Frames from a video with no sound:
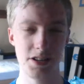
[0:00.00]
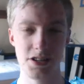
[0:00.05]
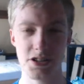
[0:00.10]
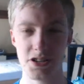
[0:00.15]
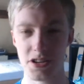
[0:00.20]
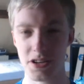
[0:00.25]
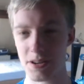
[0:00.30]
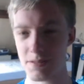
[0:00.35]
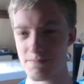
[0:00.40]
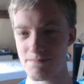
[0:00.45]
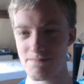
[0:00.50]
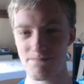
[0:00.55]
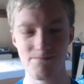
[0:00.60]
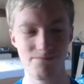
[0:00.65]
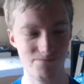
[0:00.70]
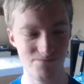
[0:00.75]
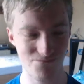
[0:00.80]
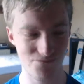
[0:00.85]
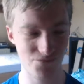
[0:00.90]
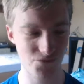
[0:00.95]
to
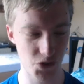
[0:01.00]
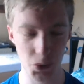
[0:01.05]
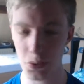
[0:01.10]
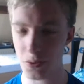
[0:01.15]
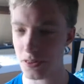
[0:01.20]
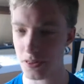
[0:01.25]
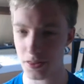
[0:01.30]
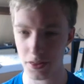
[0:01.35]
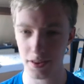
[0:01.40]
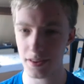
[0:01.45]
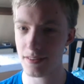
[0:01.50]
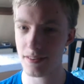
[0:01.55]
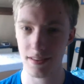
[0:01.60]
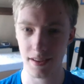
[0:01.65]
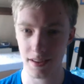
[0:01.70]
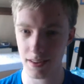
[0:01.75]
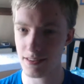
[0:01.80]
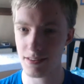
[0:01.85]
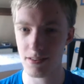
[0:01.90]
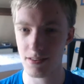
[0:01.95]
do the things
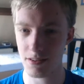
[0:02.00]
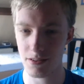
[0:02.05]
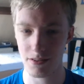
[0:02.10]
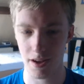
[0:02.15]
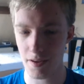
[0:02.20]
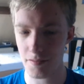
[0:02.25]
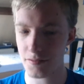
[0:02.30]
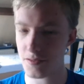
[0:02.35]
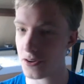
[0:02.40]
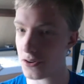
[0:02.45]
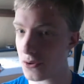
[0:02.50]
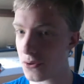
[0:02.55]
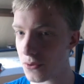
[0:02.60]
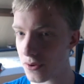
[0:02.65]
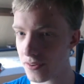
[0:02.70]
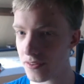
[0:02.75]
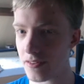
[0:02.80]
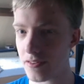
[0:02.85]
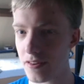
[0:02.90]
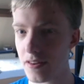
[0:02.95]
that you have to do
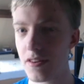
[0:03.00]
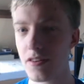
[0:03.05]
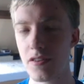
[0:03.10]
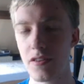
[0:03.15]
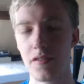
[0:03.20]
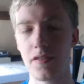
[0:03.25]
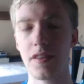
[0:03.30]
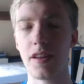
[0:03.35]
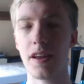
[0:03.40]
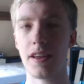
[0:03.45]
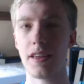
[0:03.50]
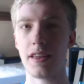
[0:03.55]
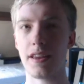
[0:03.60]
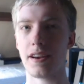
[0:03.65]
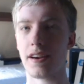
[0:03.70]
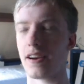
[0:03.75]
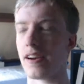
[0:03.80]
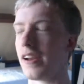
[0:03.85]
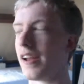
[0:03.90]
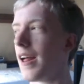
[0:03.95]
as a teacher for that
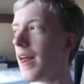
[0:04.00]
year.